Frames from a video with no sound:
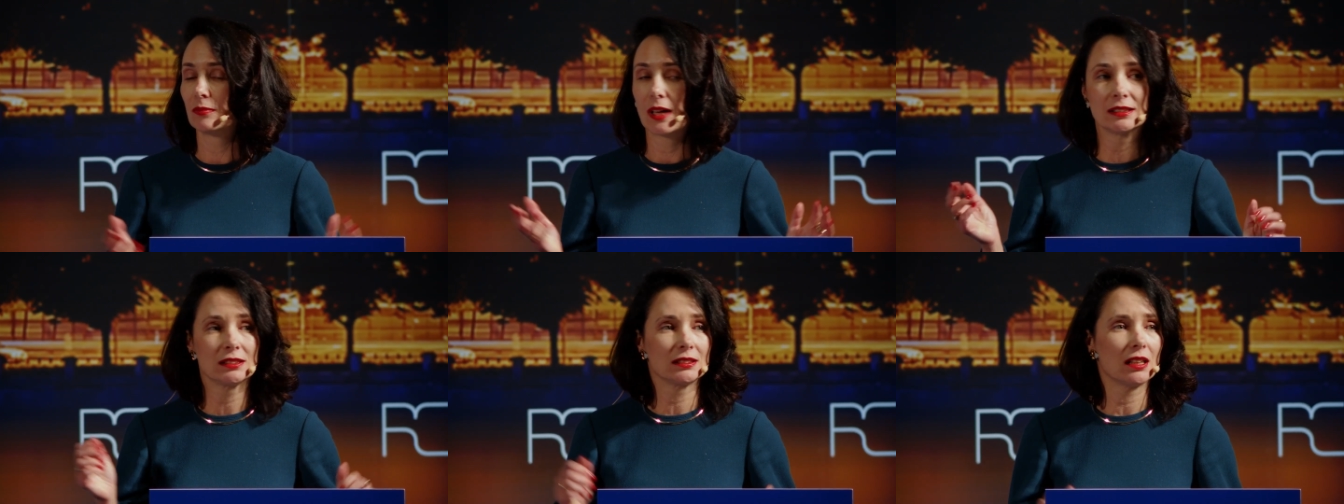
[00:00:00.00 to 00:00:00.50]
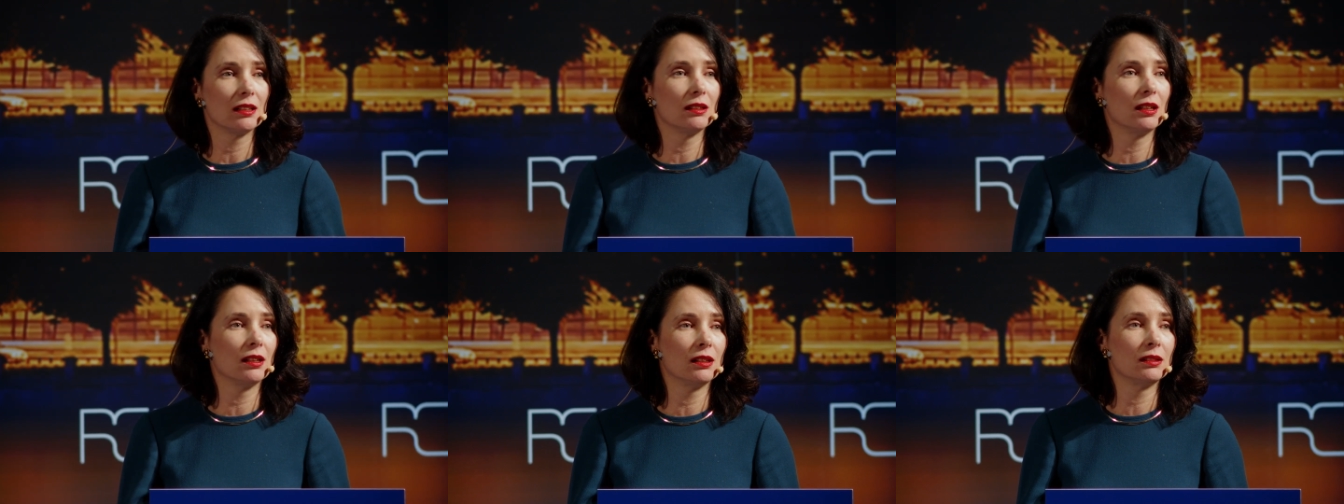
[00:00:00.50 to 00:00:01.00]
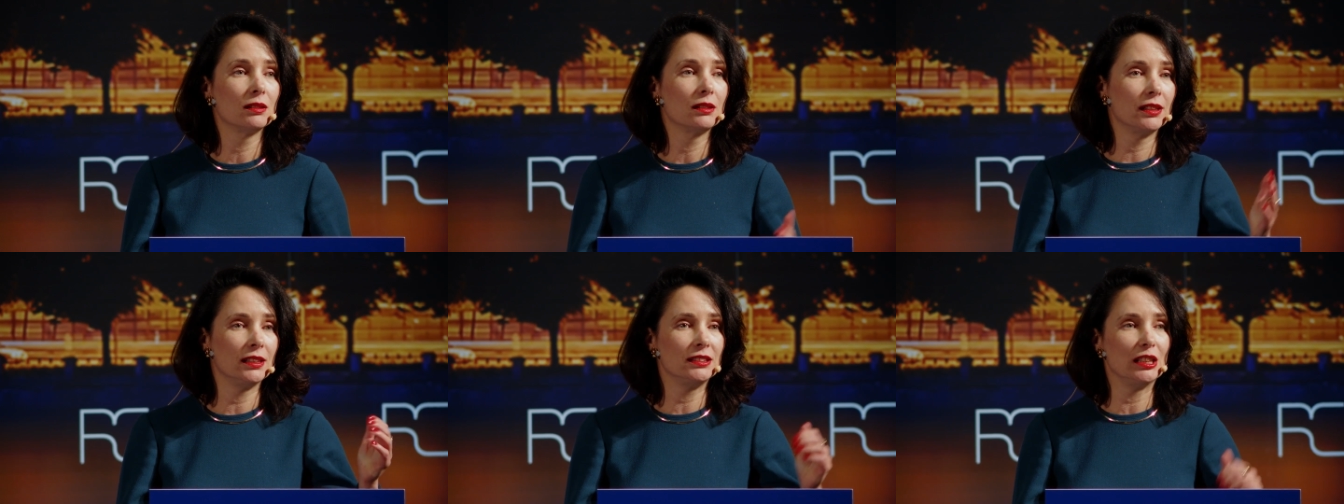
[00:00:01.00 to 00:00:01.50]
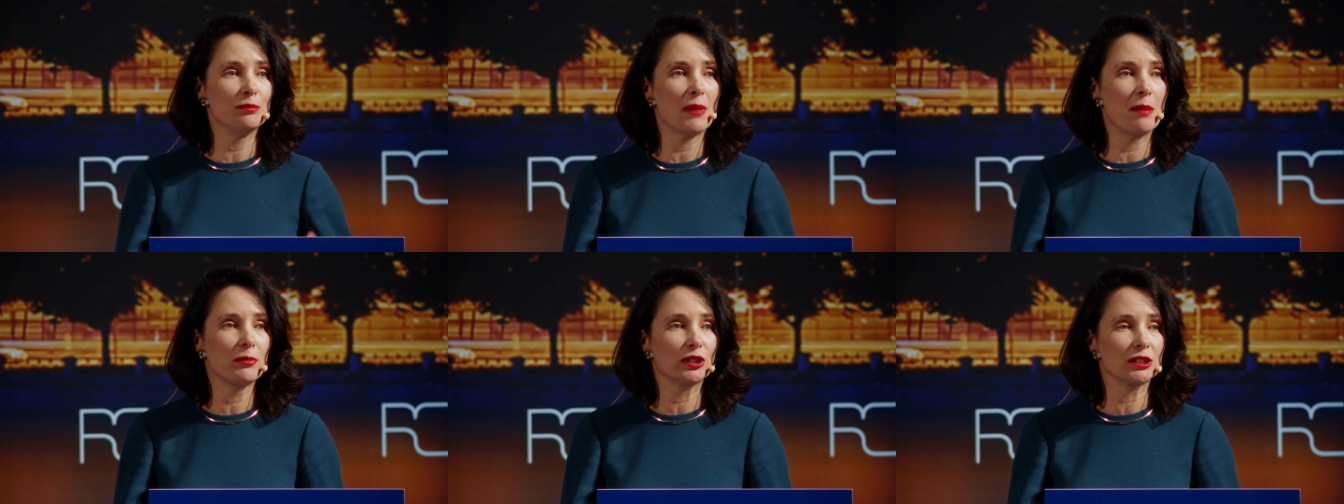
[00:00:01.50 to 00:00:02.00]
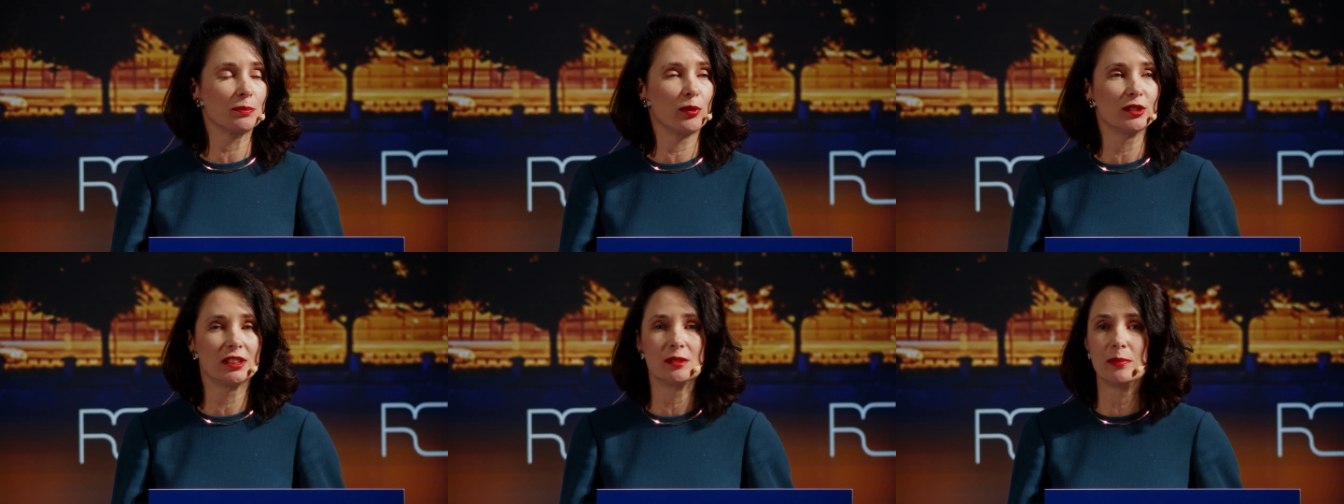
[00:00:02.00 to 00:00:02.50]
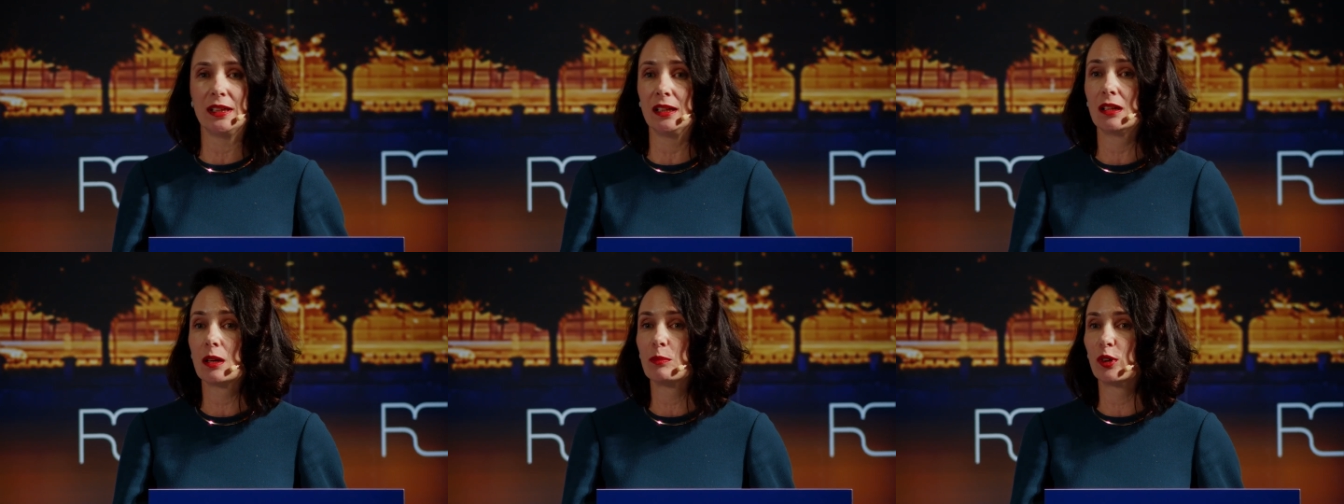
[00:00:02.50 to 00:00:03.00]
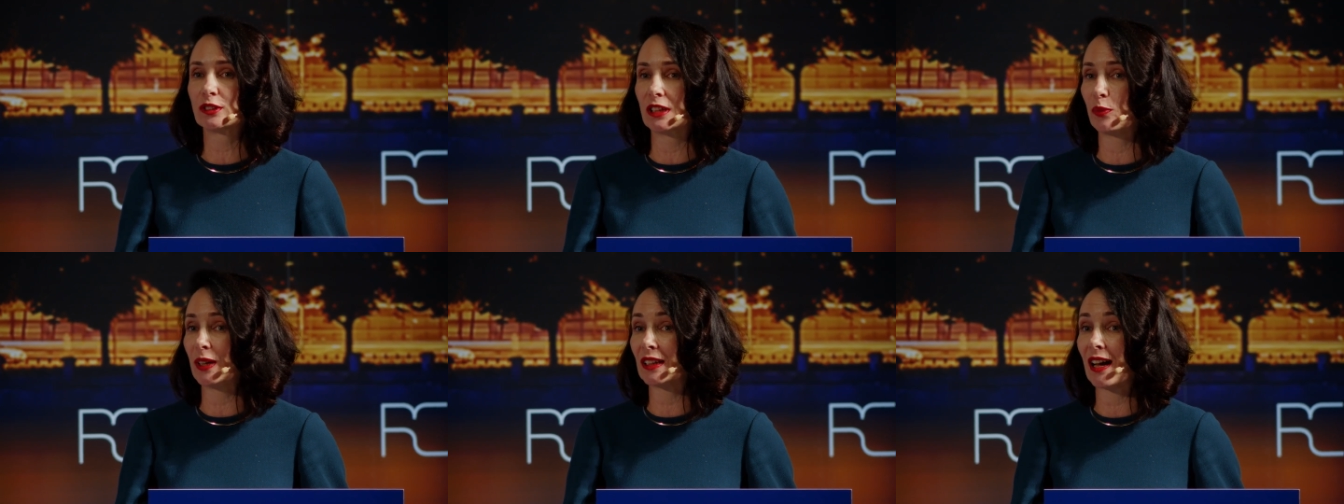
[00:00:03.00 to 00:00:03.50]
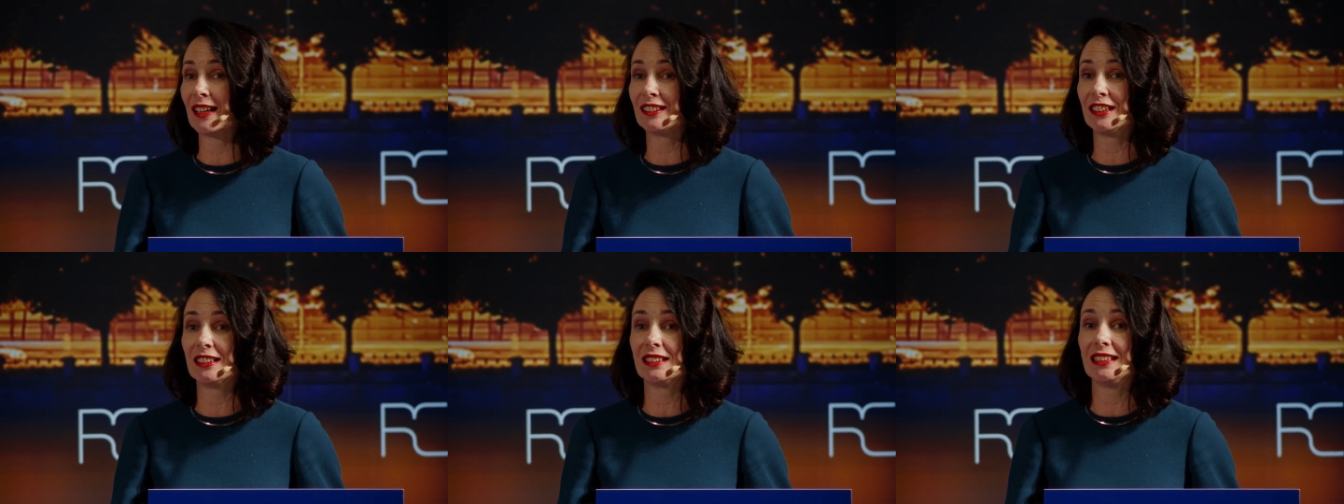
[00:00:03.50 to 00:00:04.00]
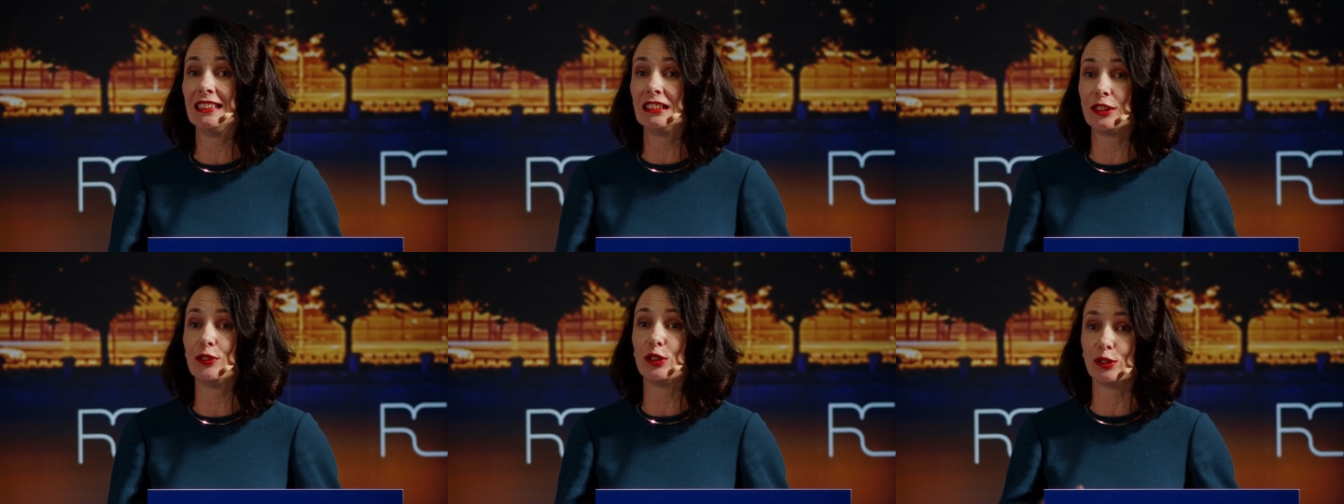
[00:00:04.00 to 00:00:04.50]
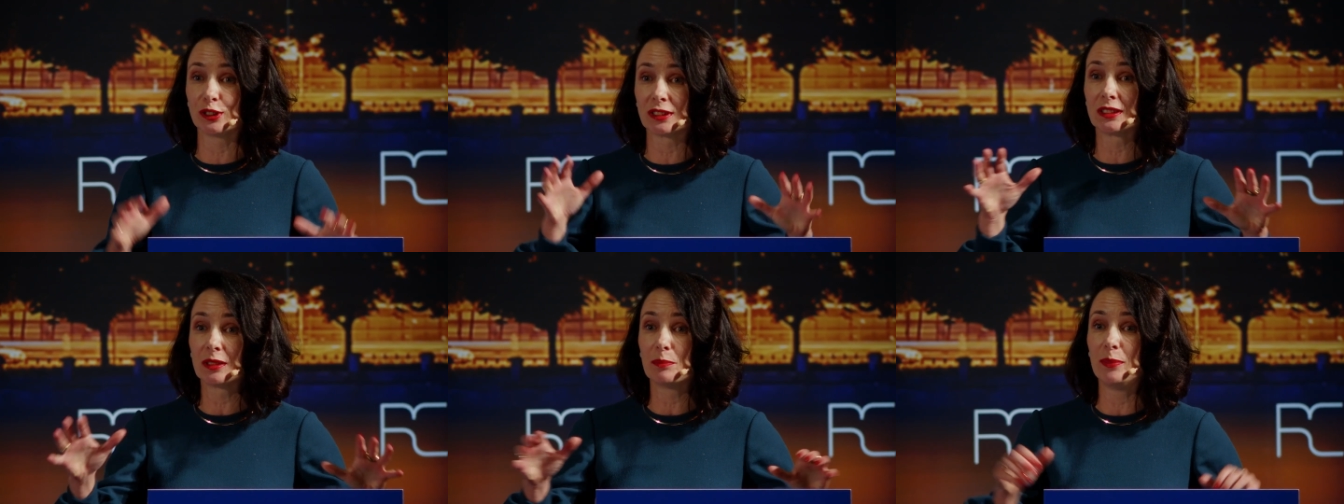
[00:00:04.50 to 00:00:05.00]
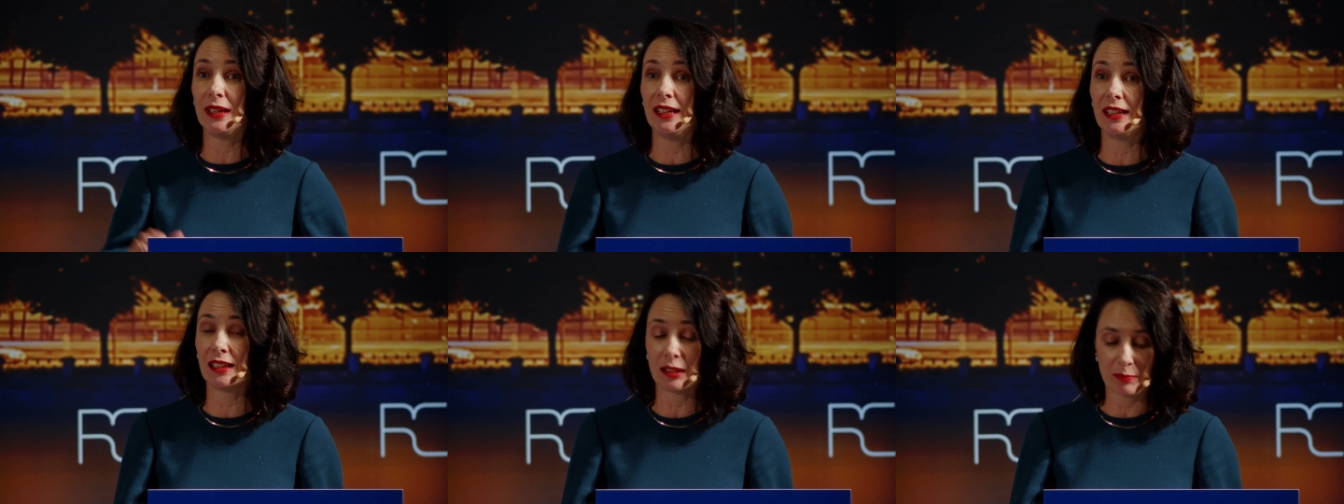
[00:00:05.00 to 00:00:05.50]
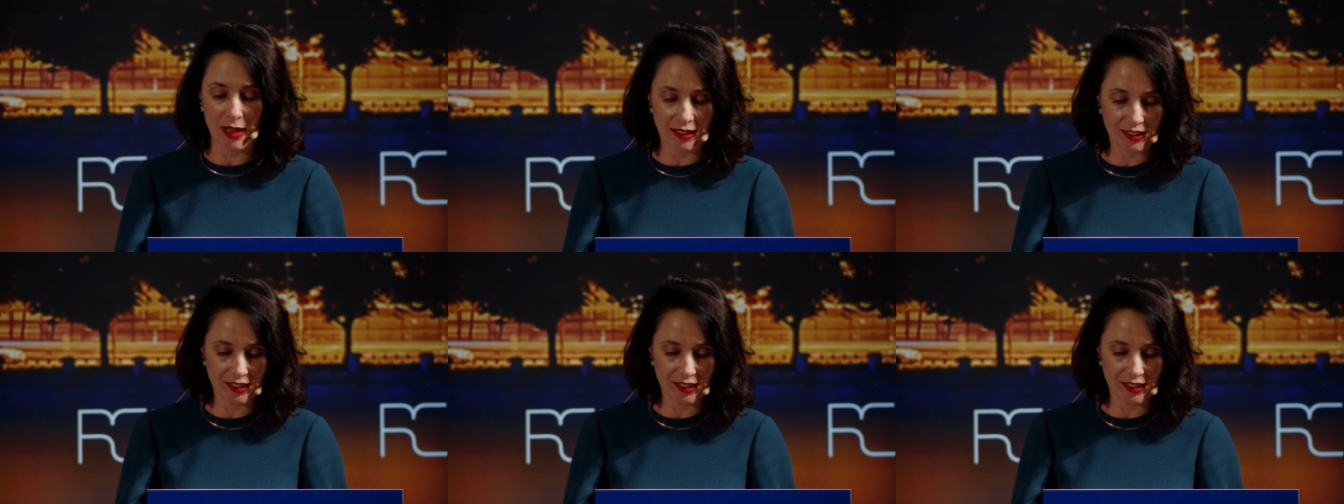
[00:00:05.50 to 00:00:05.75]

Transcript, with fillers: as uh, the team members reported me, more than 100 interviews being made